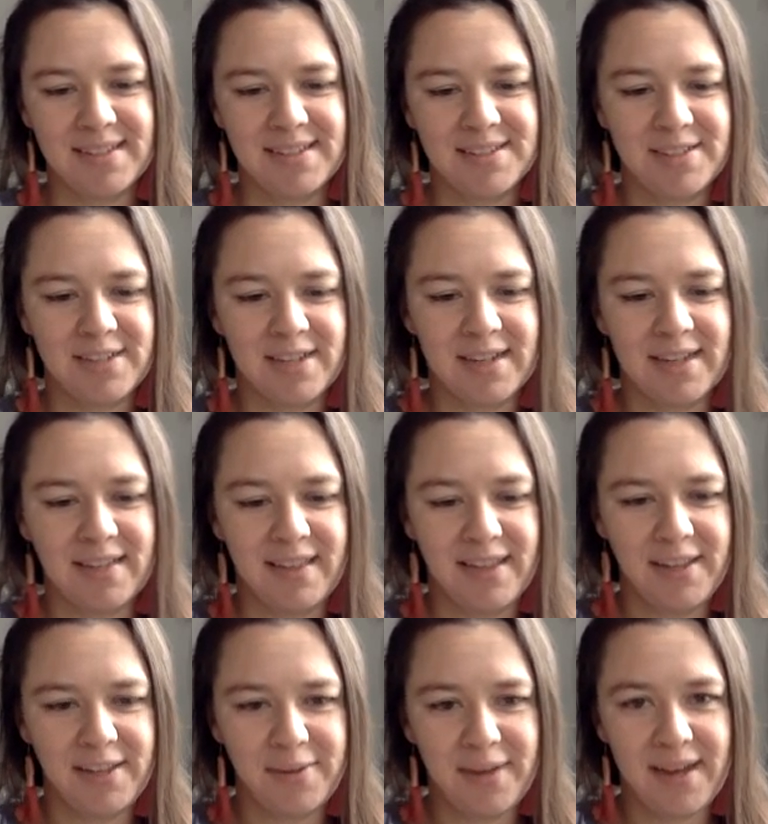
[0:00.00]
Chuck, I
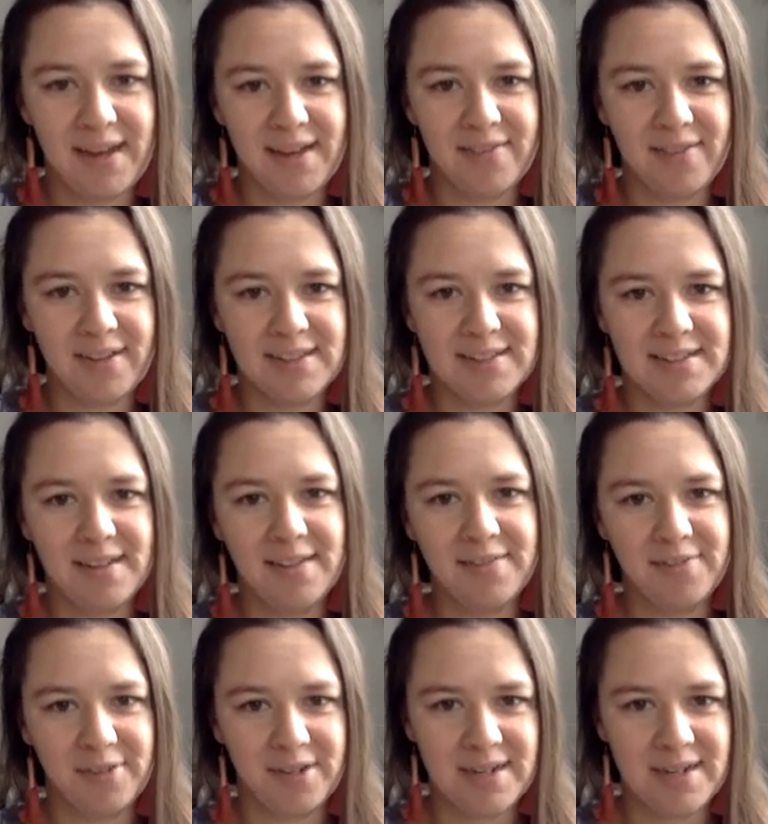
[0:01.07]
think you have a song for